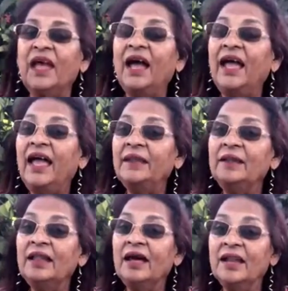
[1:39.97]
I had
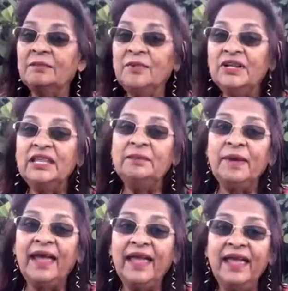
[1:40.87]
a lot of money in
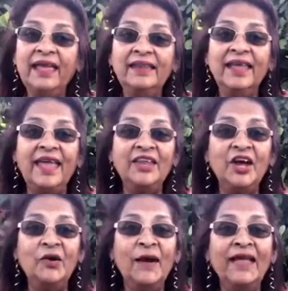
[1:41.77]
my hand, and
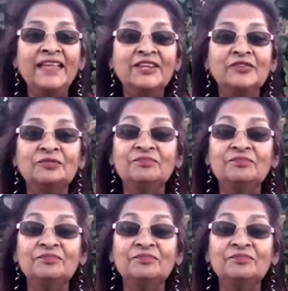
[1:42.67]
now I can